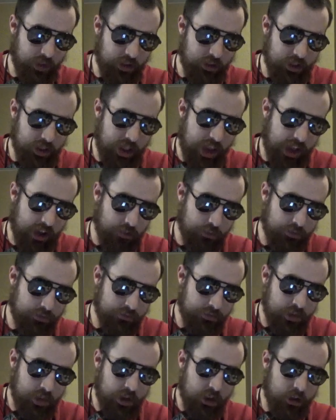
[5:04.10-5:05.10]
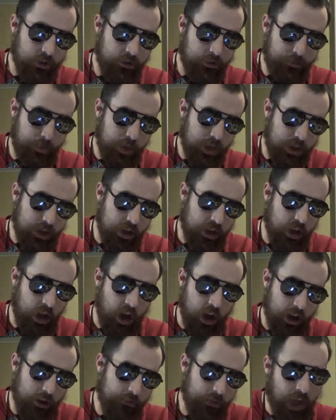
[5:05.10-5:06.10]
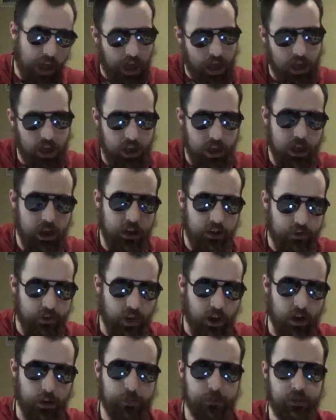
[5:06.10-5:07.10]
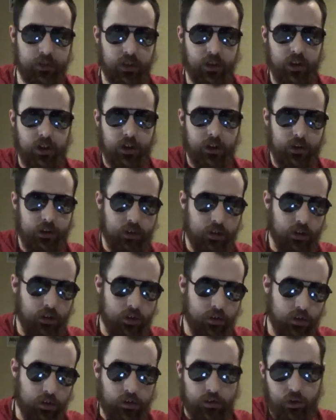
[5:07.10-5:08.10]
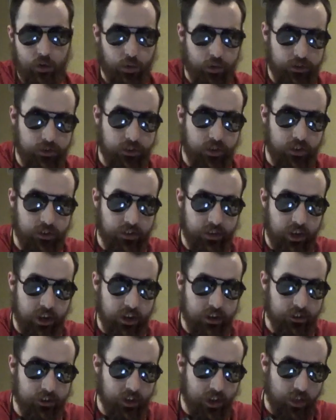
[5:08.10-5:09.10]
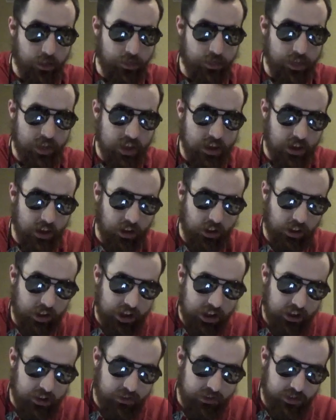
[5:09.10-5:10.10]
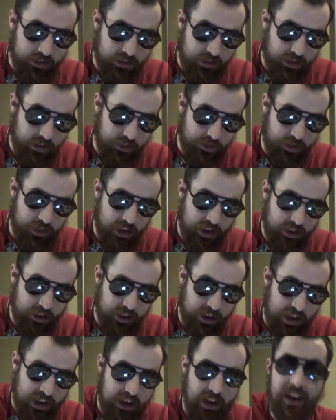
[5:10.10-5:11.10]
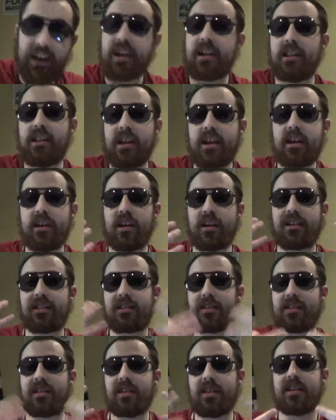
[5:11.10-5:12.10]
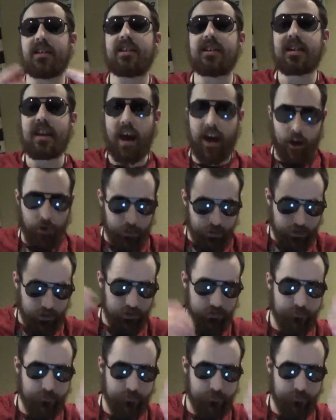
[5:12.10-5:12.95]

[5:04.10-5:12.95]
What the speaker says: Now, speaking of AE dubs, of course, this is the elite, the elite count.